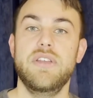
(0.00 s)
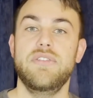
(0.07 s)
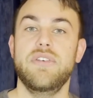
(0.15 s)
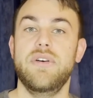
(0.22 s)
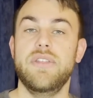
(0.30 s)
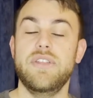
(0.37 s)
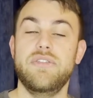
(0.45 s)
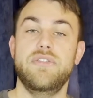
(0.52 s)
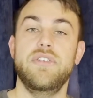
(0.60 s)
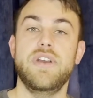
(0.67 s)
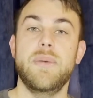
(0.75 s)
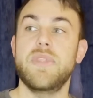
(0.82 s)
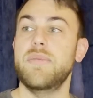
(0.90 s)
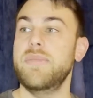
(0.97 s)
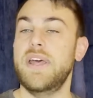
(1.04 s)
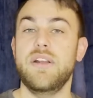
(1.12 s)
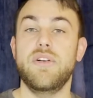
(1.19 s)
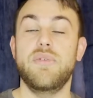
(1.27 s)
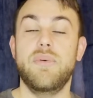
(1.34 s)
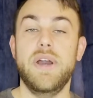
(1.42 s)
So this shook up the
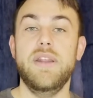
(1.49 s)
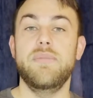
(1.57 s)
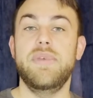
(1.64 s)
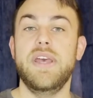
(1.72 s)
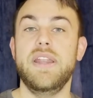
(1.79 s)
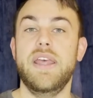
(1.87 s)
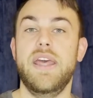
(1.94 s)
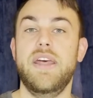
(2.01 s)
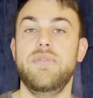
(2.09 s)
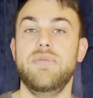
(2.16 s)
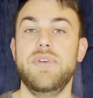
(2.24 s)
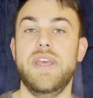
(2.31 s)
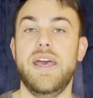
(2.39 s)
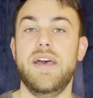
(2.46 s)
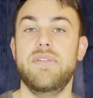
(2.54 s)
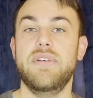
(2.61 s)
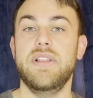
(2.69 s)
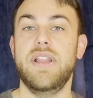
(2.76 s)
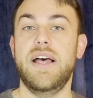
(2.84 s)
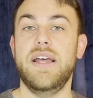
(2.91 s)
meta quite a bit and we have
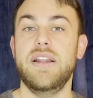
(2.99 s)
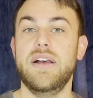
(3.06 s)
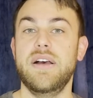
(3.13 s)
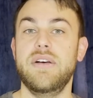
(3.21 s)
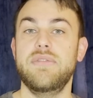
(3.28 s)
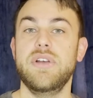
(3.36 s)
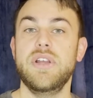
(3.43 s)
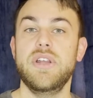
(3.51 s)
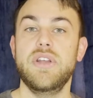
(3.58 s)
a lot of